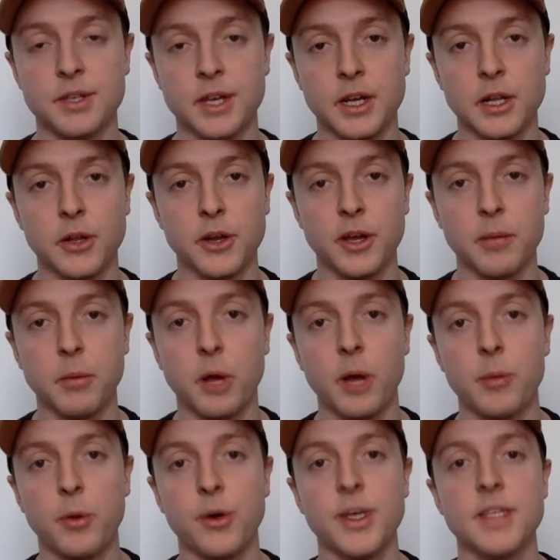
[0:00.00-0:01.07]
including my
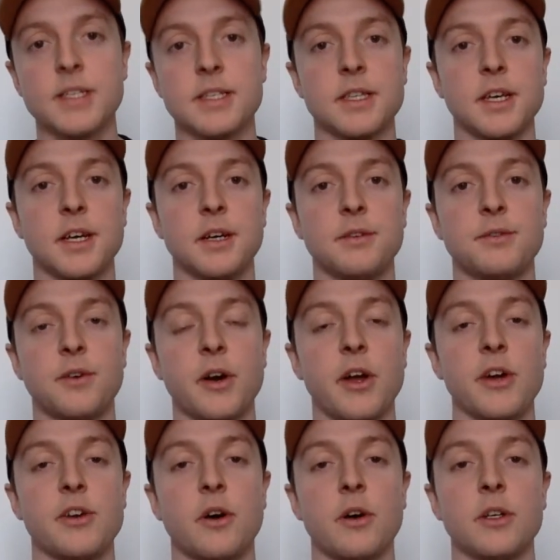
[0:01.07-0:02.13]
boys, the
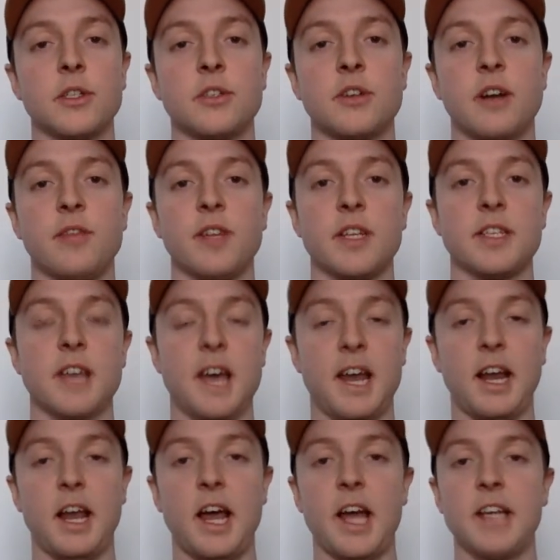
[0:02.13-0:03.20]
Freo Dockers, travelling to
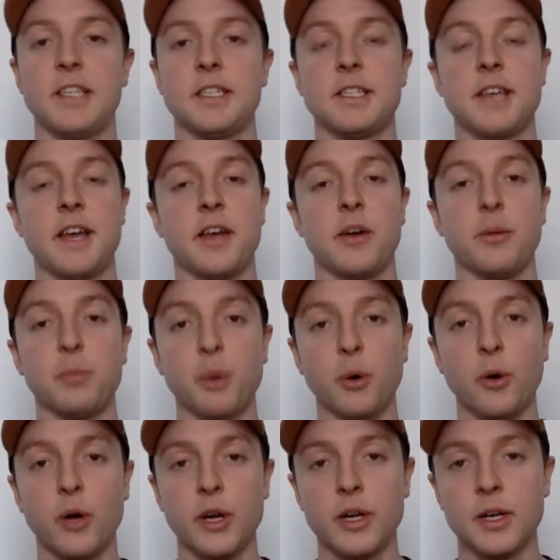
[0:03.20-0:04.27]
Adelaide to take on
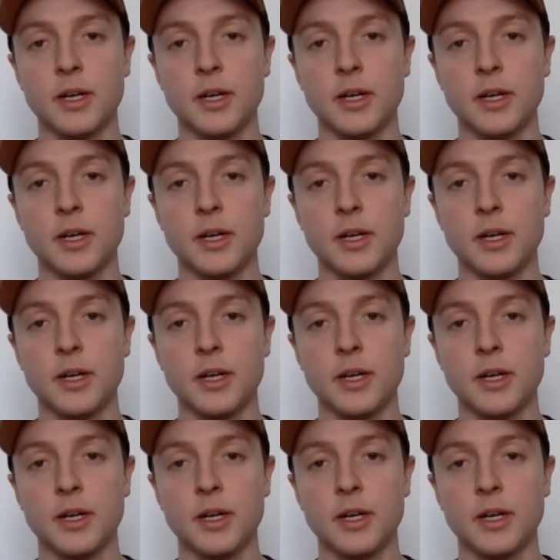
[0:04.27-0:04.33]
Port.